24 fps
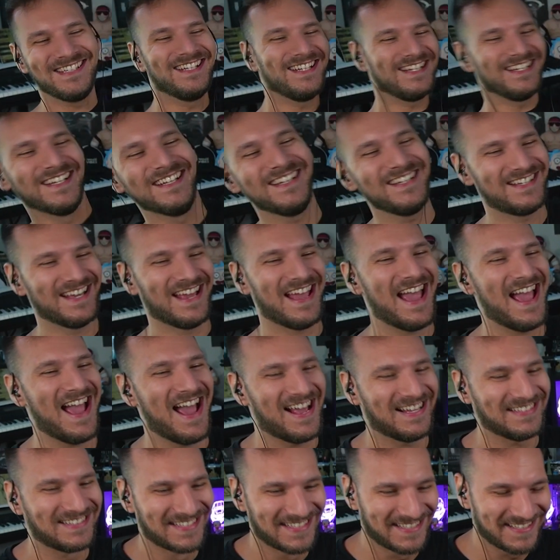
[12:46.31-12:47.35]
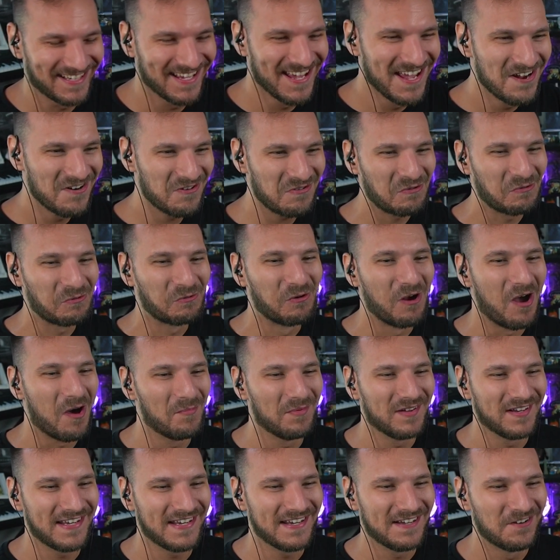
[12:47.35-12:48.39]
yes. Rub
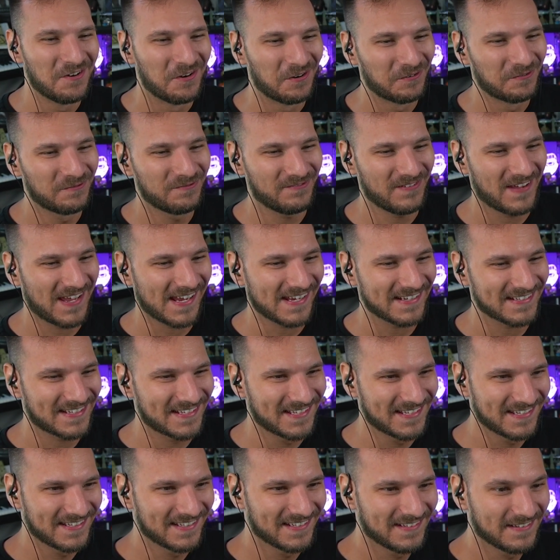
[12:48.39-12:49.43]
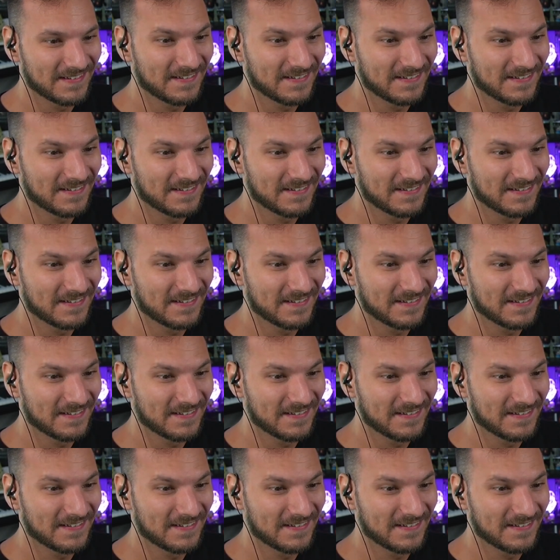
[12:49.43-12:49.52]
it in her face.